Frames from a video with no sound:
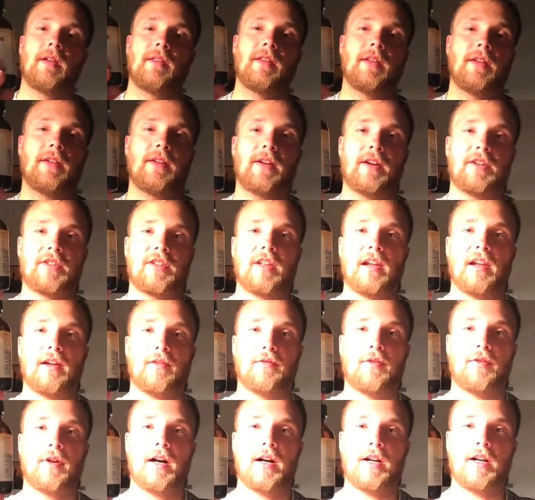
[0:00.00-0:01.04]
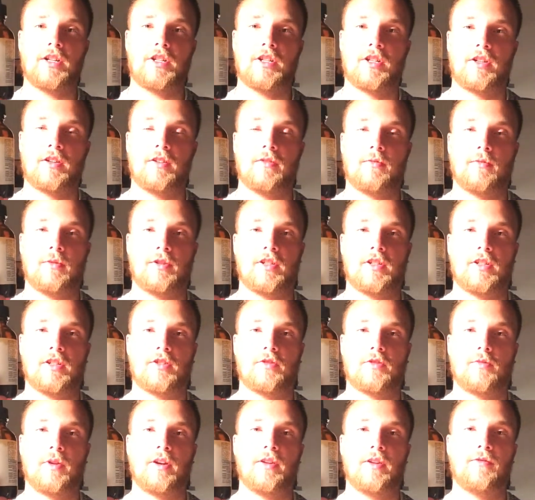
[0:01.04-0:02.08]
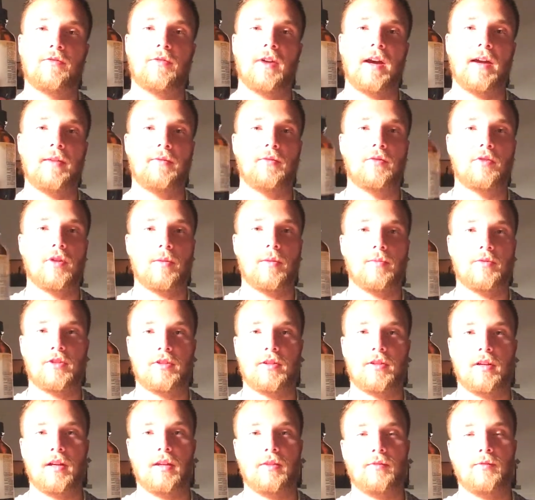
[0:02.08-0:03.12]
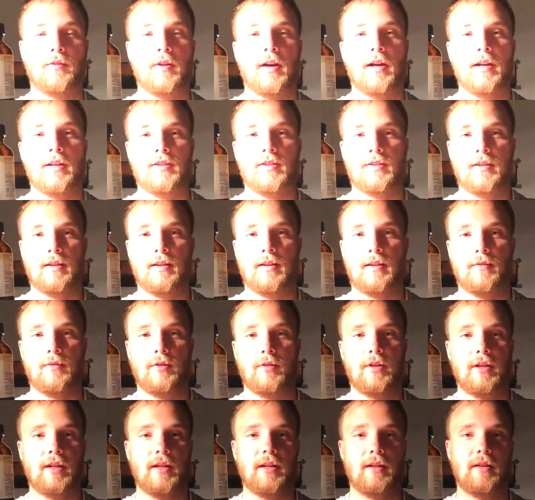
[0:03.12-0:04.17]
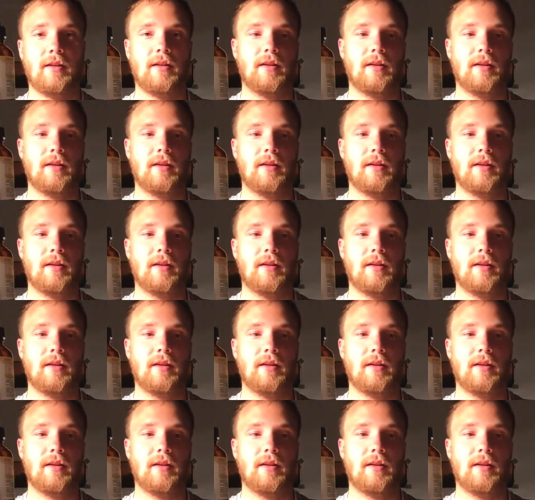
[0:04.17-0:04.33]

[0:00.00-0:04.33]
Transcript: Then there's the lavage, which is 25 drops advised every day.